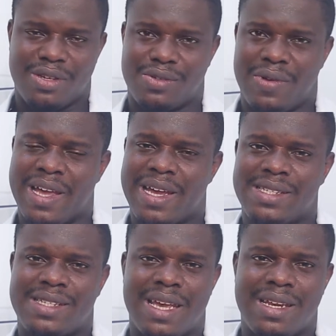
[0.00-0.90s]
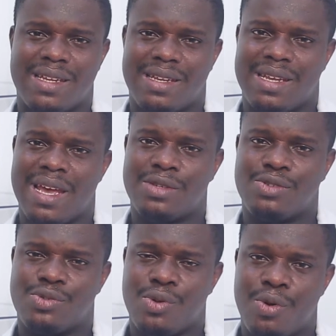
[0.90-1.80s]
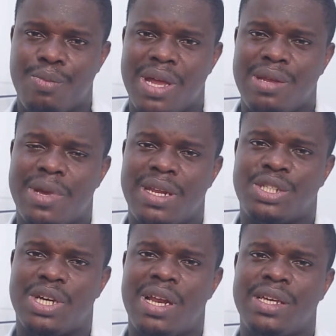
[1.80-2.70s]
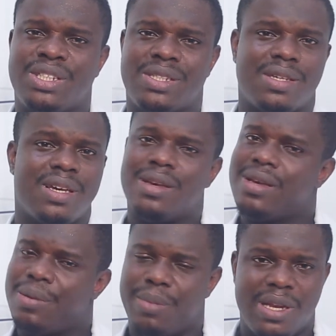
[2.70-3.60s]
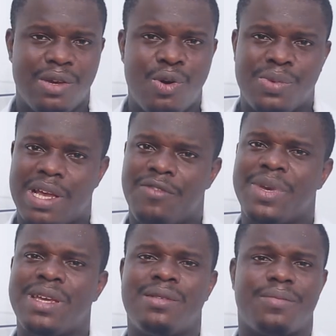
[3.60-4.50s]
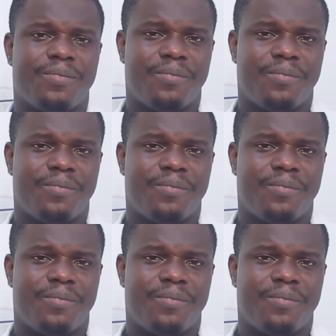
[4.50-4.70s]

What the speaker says: So like I said, there are so many, many challenges. Many homes have been